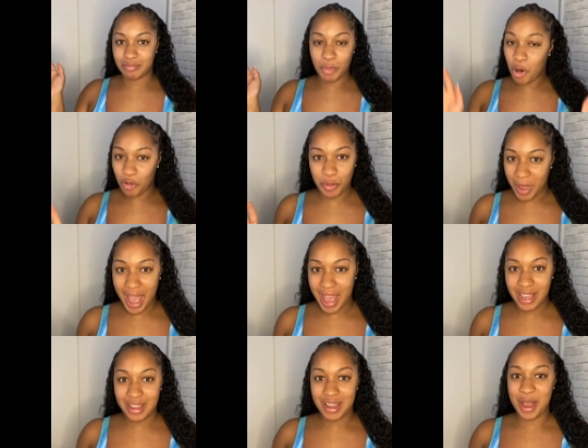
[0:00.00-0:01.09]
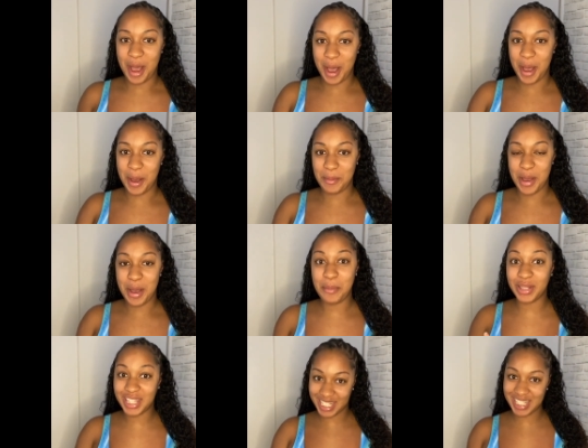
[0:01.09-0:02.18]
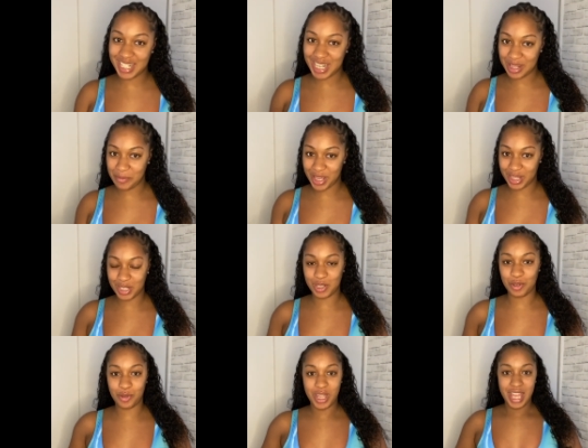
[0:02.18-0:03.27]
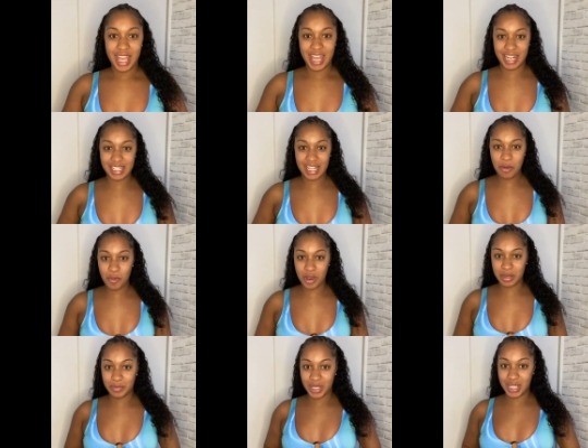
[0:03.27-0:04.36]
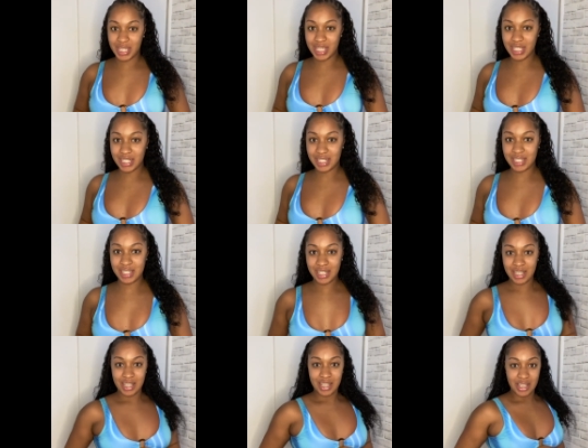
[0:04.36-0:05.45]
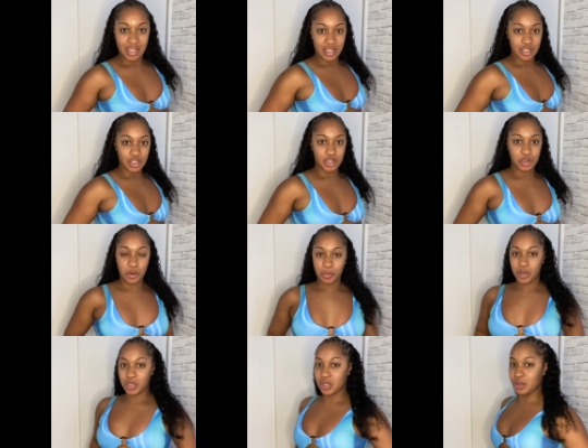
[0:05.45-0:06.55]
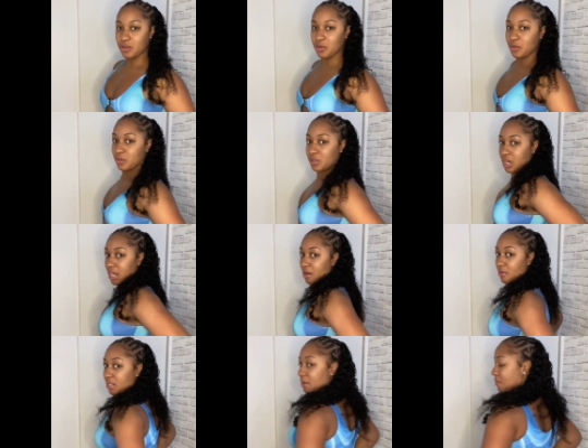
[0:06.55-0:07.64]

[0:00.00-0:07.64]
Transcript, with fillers: overpack. Um, but this is another bathing suit. It is a one piece, super cute, cut out in the